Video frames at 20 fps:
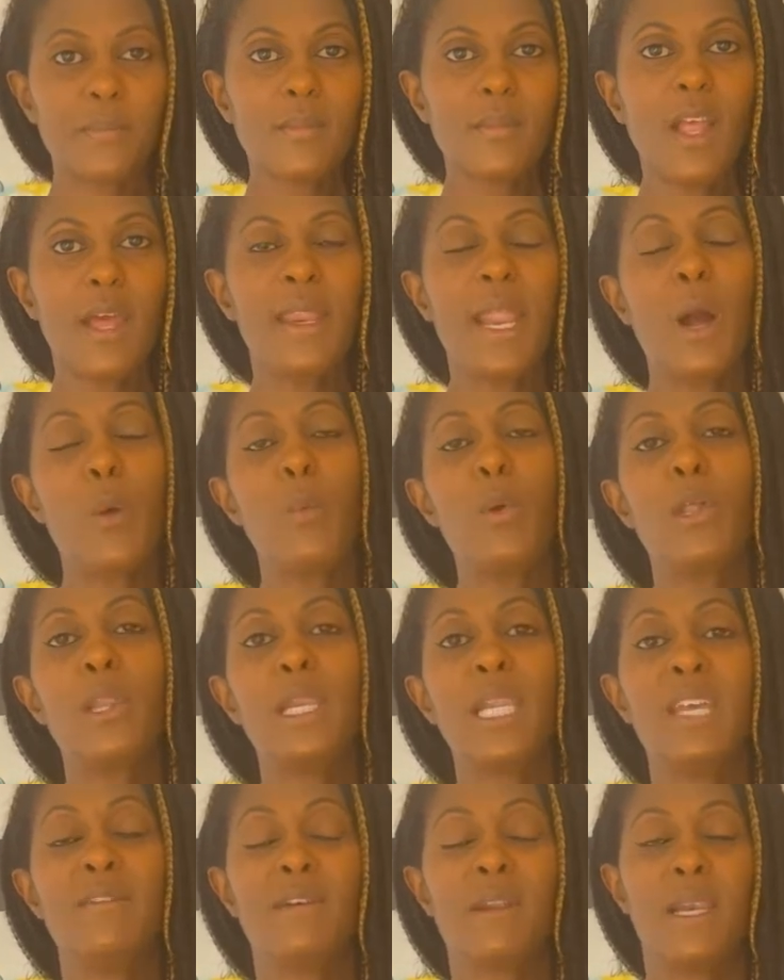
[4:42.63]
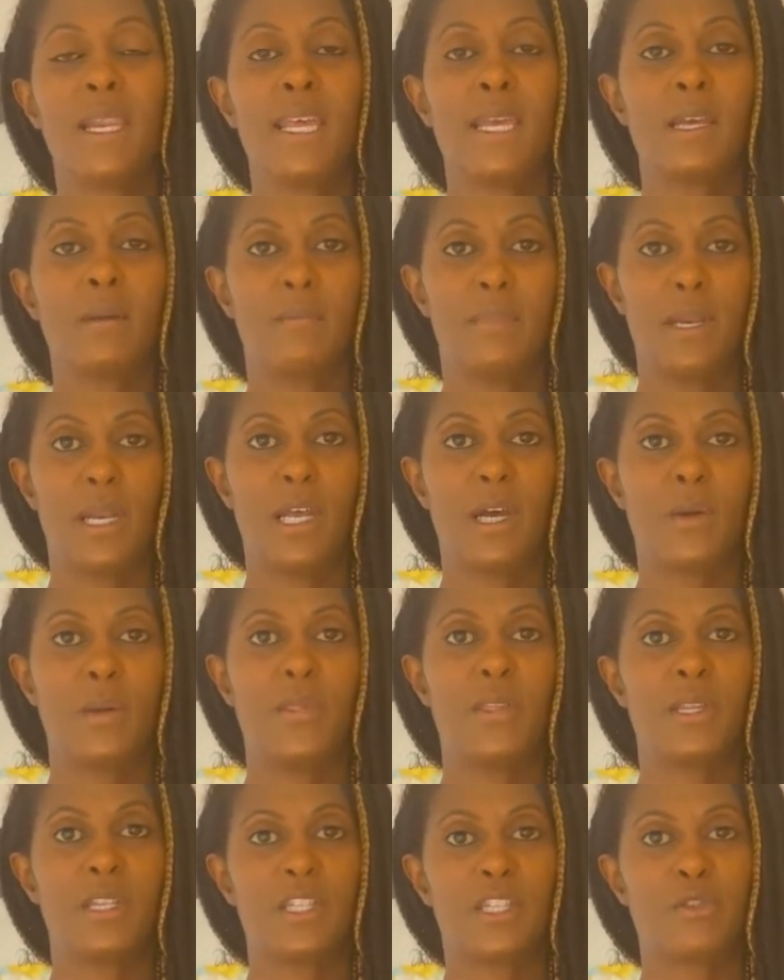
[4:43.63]
and I will leave a link below in
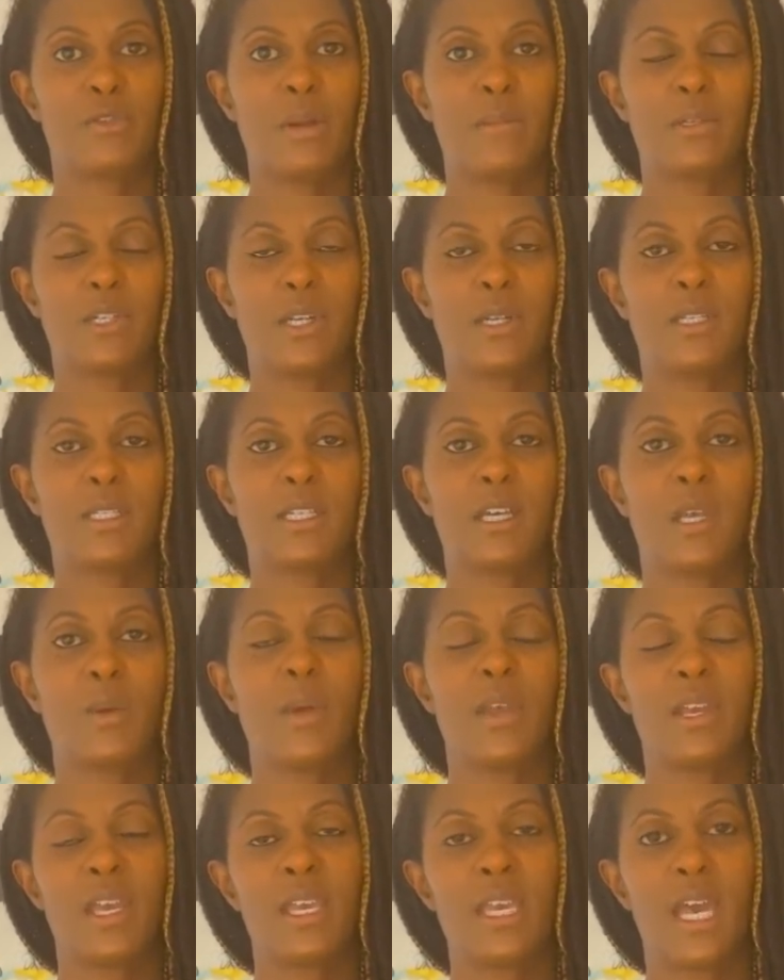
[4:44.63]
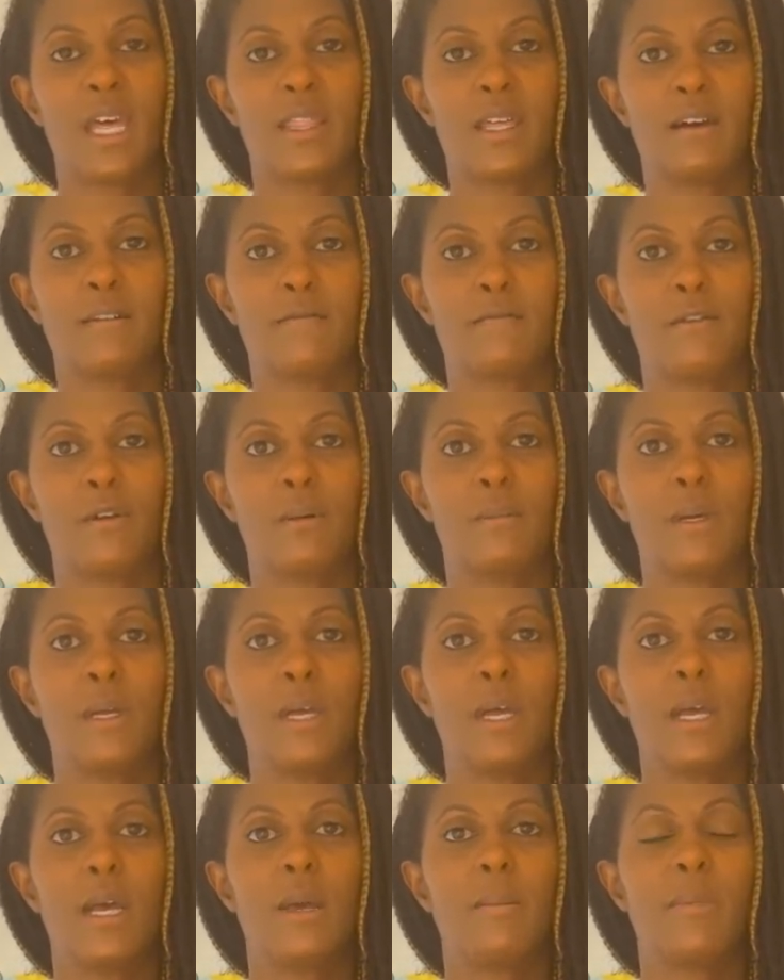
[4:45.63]
the description to tell you where you can get that from.
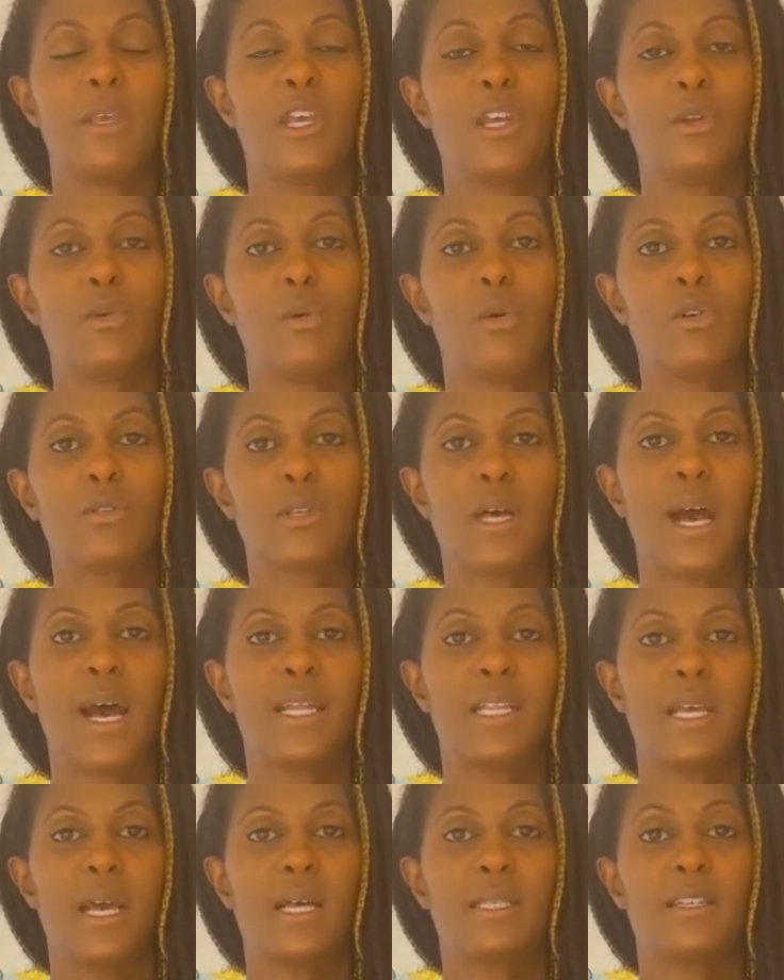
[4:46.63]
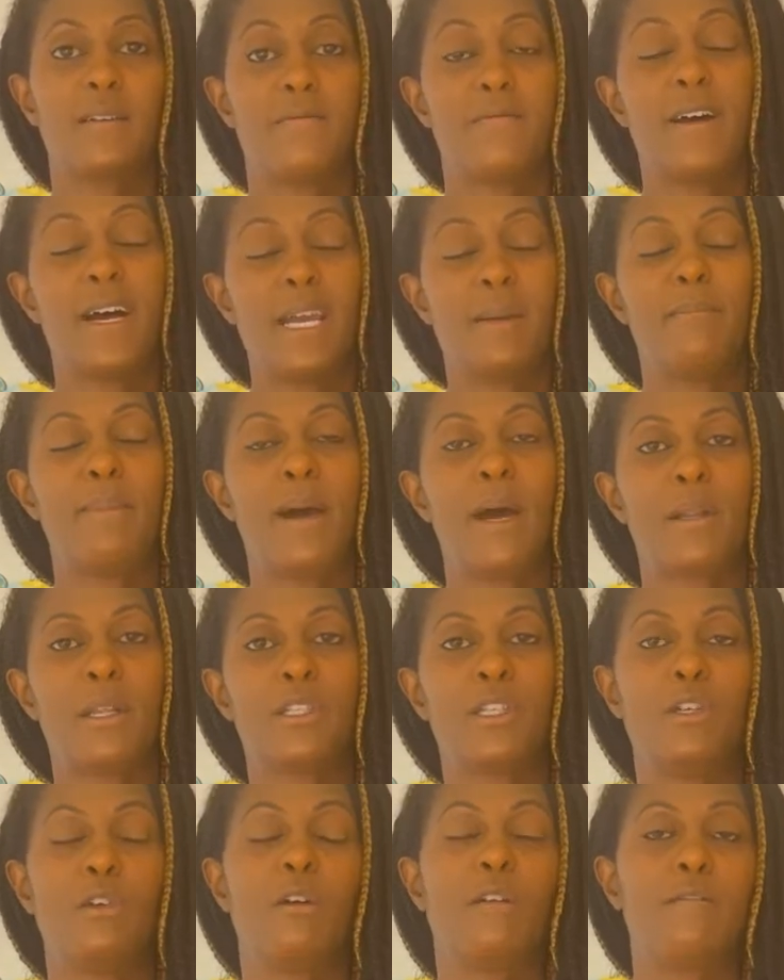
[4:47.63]
But you can also add it as a fine powder
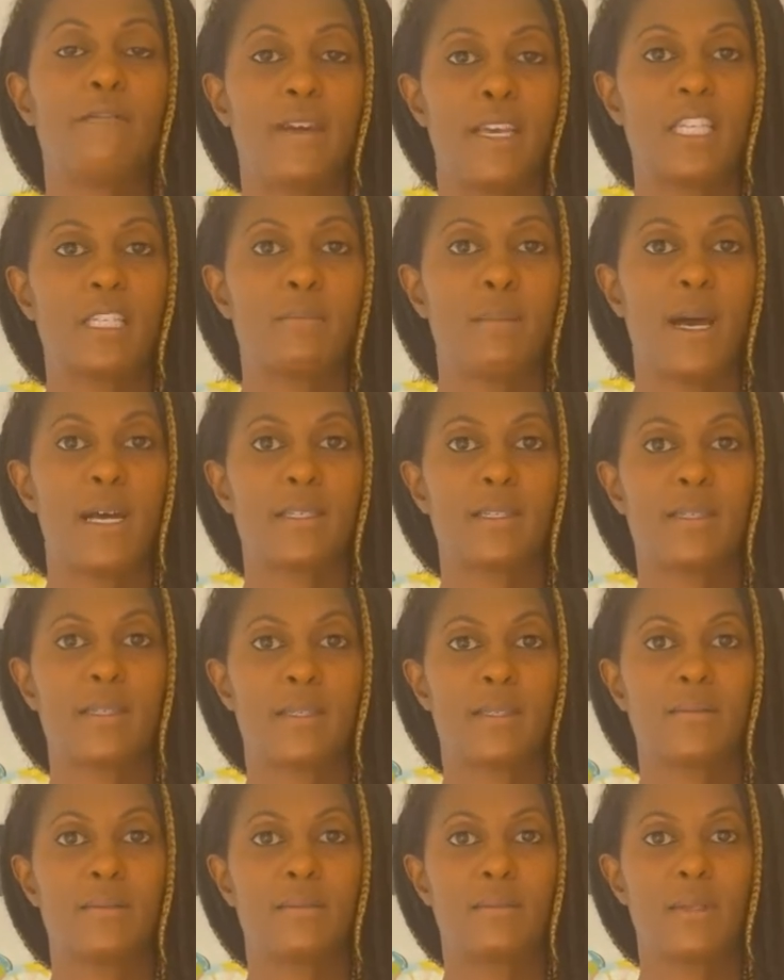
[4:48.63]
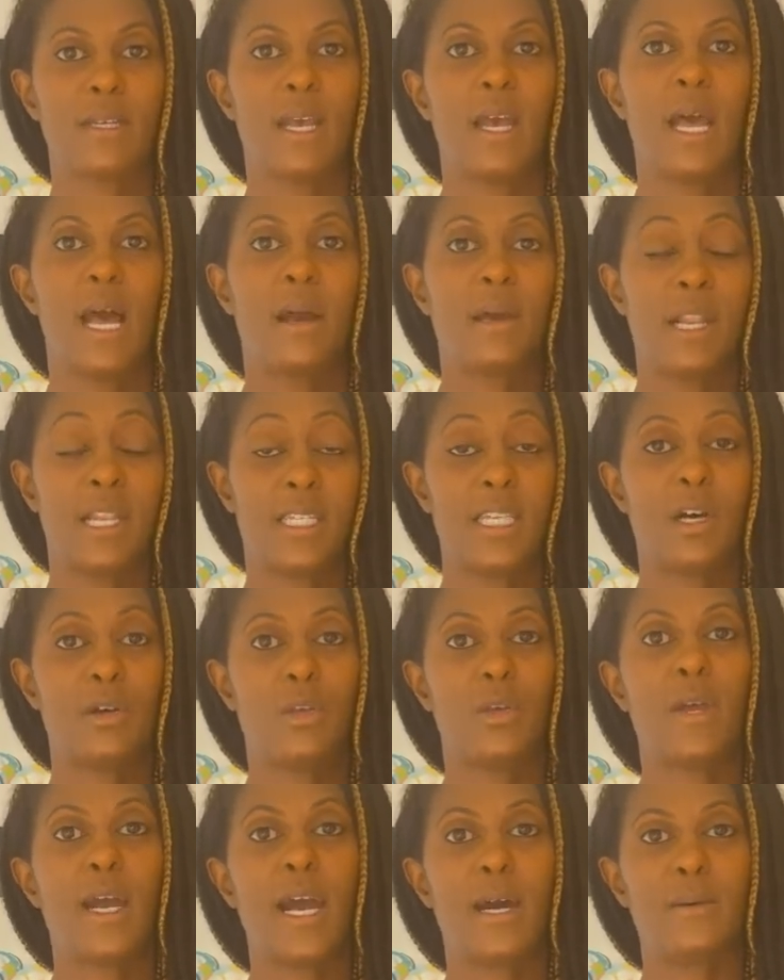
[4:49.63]
to your face masks. I'm going to tell
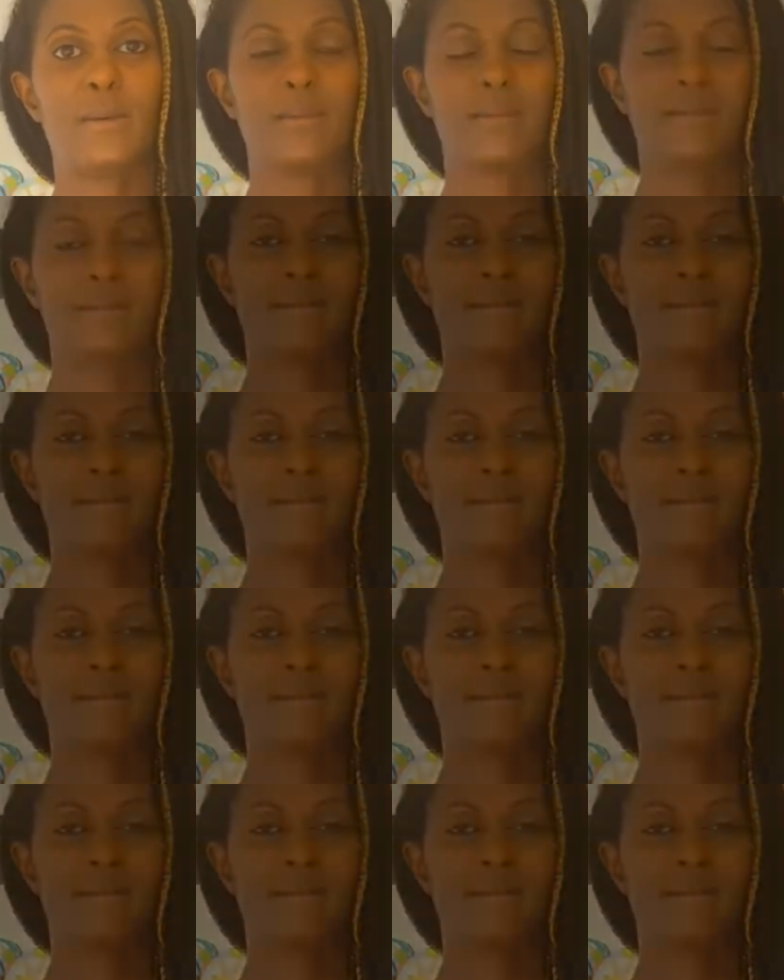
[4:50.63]
you how.